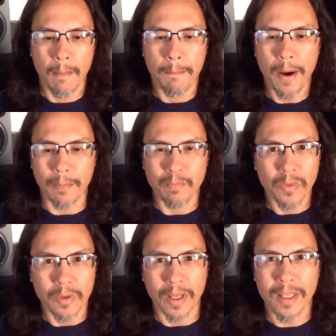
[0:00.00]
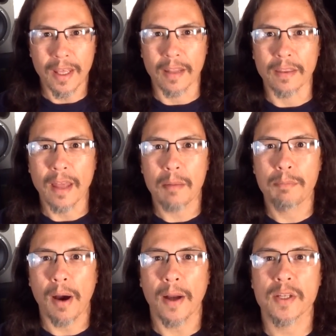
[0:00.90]
But again, that
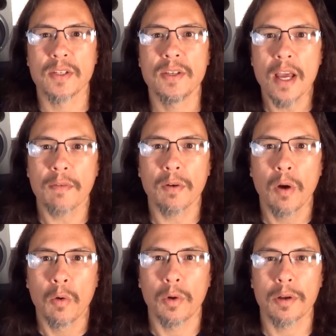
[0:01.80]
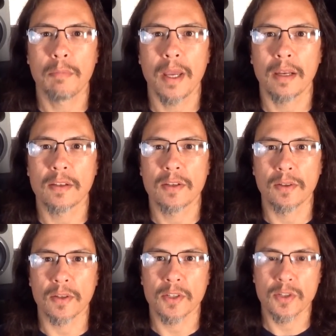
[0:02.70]
box never would have made it to
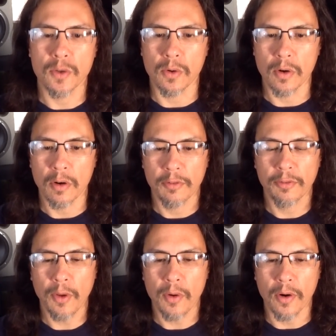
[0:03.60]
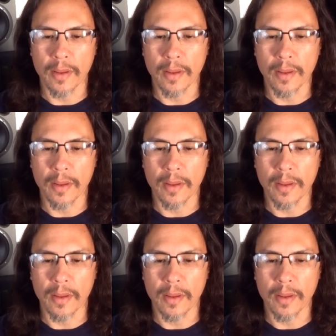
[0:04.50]
the store floor.